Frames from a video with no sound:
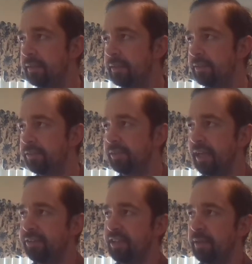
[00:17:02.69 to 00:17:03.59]
So
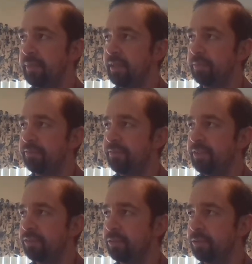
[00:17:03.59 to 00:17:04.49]
God's not made up of
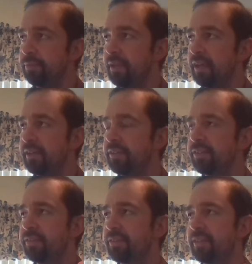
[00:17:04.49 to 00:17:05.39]
physical
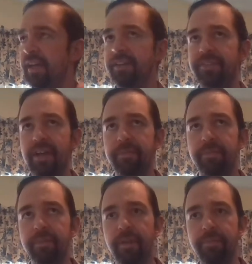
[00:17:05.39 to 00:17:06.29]
parts. God's not
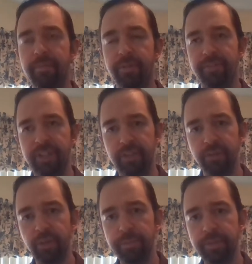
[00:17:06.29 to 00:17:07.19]
a member of a
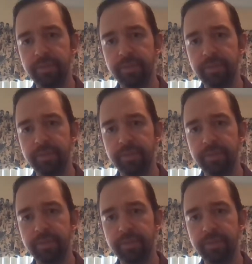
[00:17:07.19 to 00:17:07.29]
group.